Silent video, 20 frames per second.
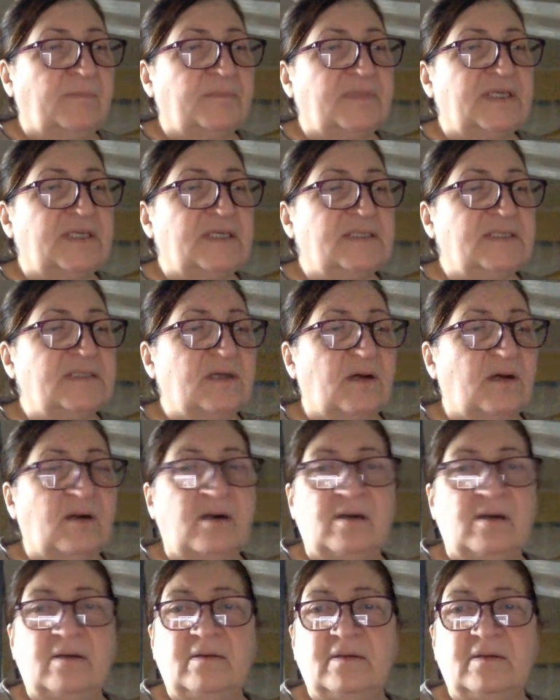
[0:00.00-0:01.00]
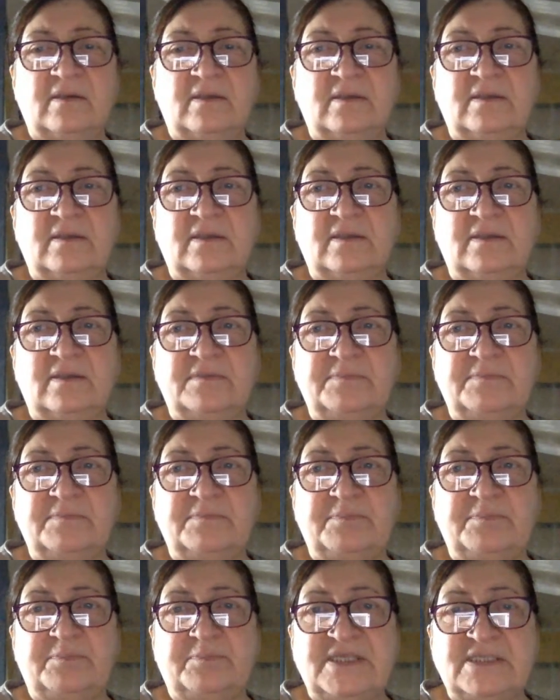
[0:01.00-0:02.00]
These are
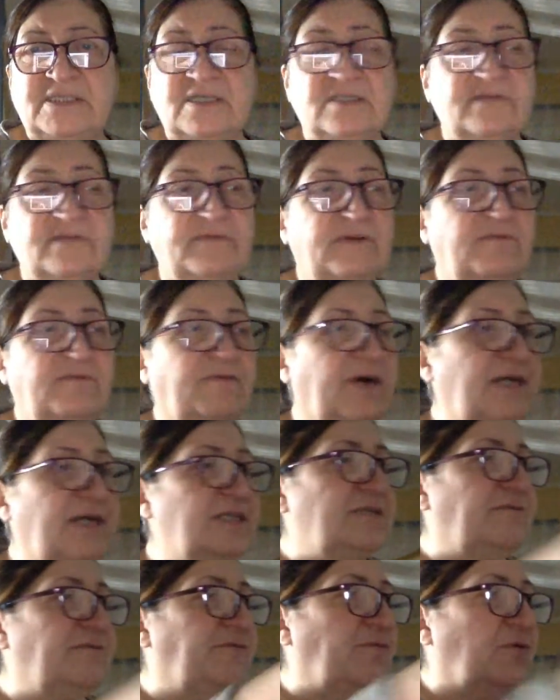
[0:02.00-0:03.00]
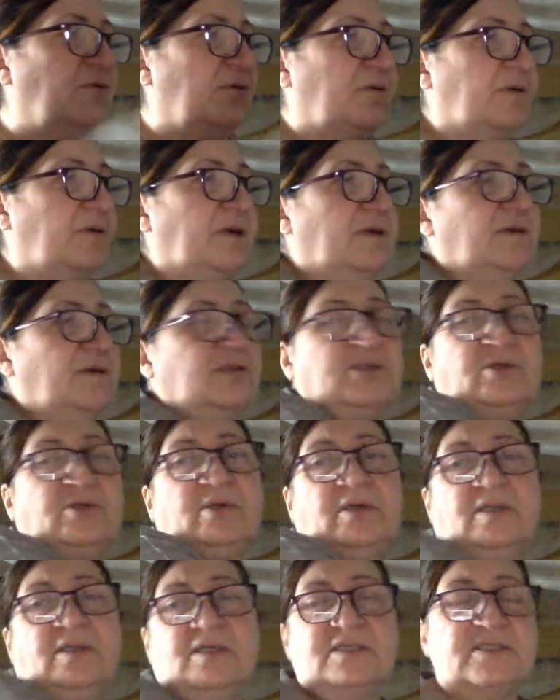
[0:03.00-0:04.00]
pieces of advice for
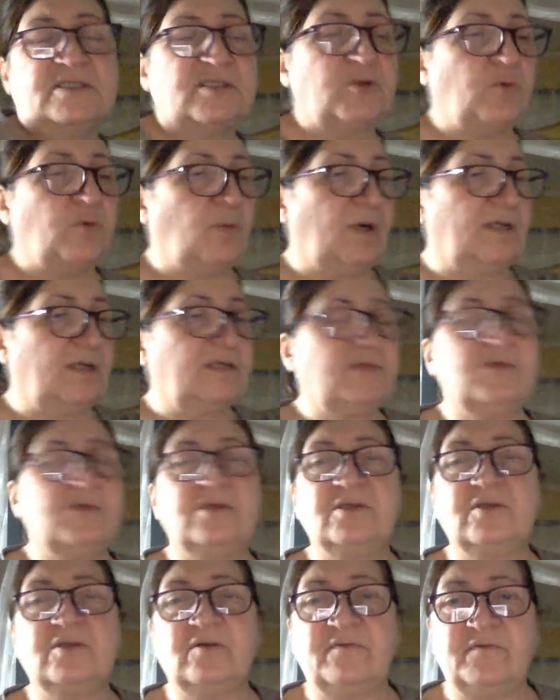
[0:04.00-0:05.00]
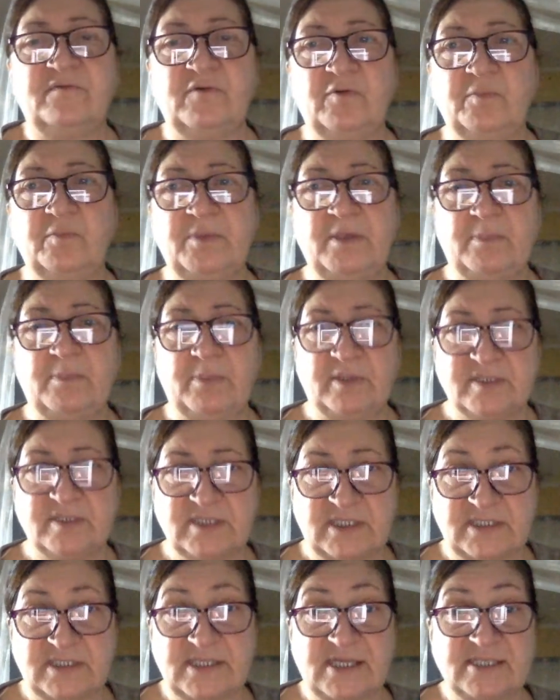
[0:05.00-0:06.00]
journalists who want to interview people
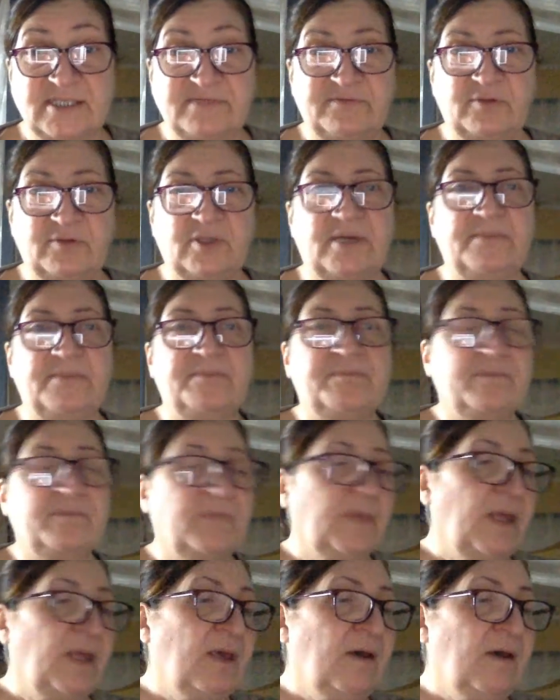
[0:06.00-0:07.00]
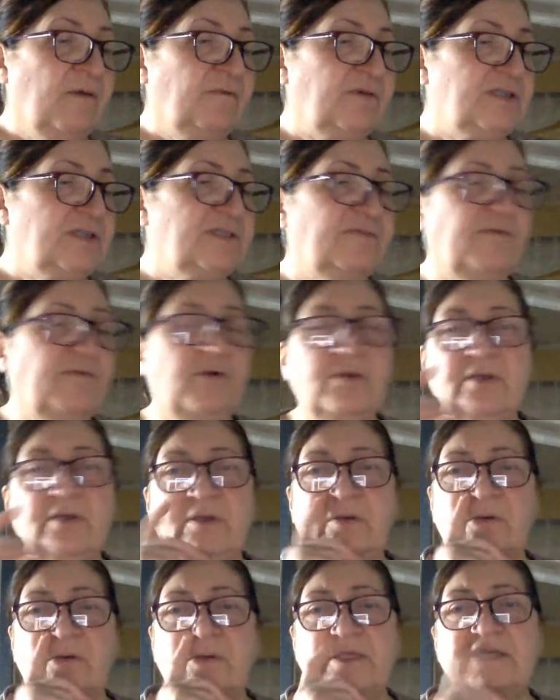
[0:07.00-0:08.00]
successfully. First of all,
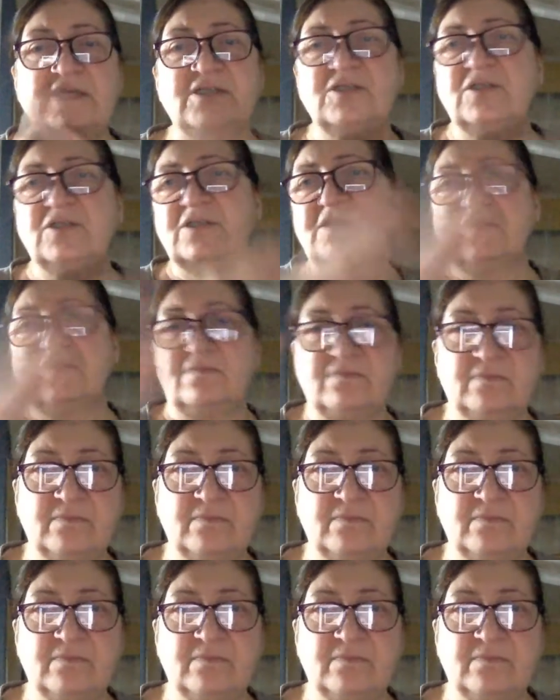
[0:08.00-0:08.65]
let's just